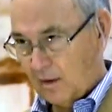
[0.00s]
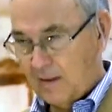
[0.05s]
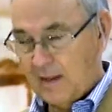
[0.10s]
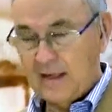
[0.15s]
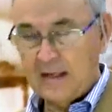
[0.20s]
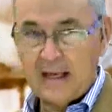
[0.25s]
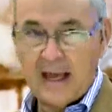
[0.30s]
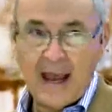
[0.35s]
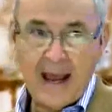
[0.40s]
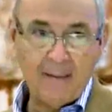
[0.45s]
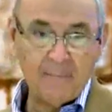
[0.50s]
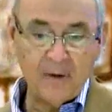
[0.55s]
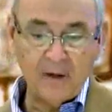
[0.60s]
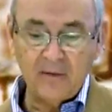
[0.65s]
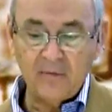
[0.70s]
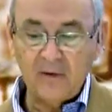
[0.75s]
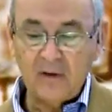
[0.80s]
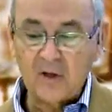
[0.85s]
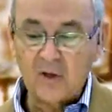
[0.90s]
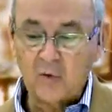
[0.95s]
the
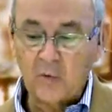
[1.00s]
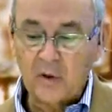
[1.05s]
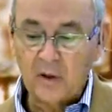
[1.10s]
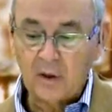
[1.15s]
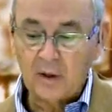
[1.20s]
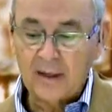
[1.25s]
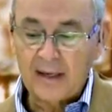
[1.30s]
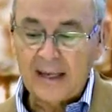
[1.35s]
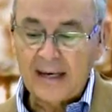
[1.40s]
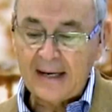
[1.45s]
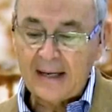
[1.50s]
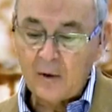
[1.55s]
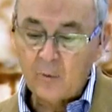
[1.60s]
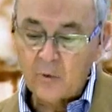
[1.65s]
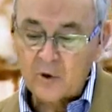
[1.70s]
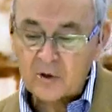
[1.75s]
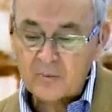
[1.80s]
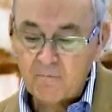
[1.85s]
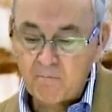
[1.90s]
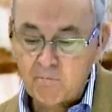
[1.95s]
encampment of Israel and it
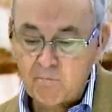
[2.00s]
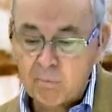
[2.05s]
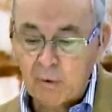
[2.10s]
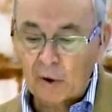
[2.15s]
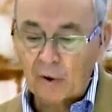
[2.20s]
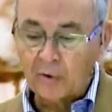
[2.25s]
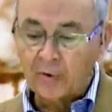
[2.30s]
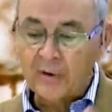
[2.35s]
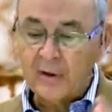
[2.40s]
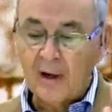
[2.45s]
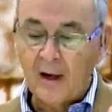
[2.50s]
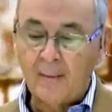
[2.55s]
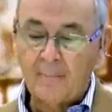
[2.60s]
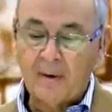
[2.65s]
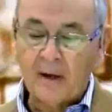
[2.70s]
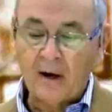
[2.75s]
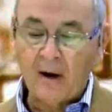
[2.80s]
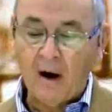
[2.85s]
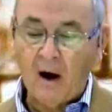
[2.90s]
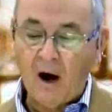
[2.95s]
was burned
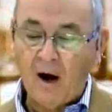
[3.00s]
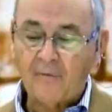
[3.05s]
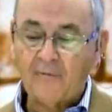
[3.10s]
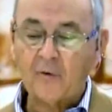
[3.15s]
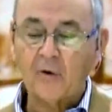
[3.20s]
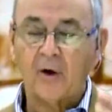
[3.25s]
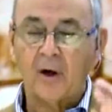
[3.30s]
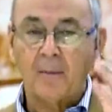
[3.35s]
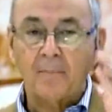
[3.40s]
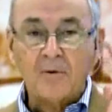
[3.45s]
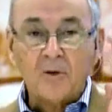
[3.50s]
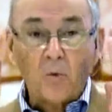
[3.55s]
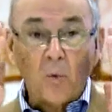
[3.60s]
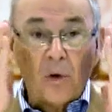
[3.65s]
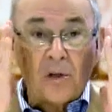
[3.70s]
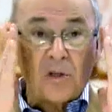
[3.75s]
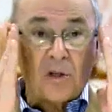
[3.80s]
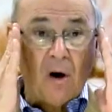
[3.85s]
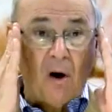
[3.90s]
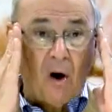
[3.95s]
up and offered up as
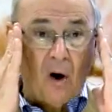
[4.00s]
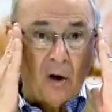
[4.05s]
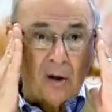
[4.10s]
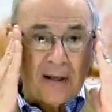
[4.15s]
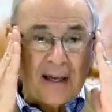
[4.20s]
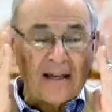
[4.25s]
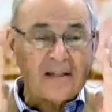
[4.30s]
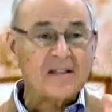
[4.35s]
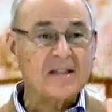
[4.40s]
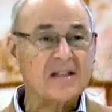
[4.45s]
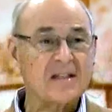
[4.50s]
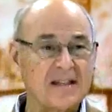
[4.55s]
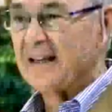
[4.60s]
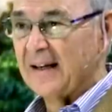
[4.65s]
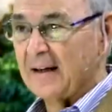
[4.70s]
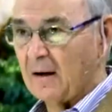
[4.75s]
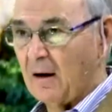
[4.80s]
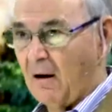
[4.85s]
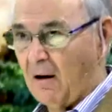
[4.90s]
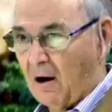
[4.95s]
what's called a
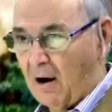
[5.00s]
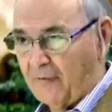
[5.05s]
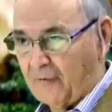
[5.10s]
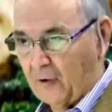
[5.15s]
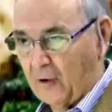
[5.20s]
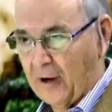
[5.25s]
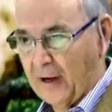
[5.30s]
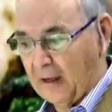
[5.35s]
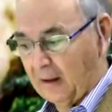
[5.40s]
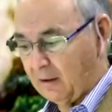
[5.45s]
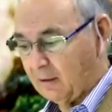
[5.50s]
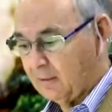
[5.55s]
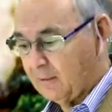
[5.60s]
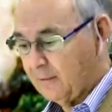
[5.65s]
sin offering.